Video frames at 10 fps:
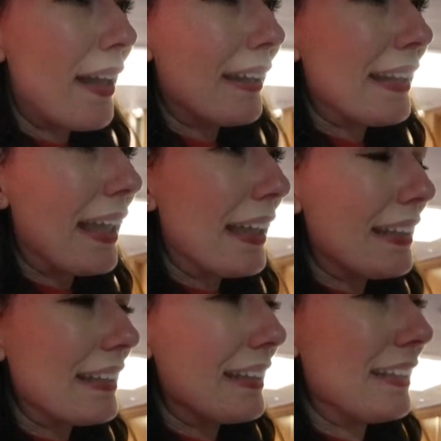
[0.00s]
And
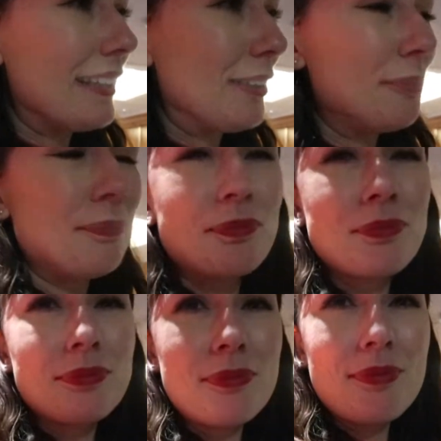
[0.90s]
then,
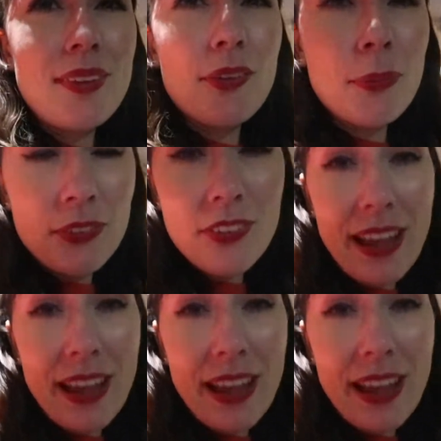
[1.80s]
so we're just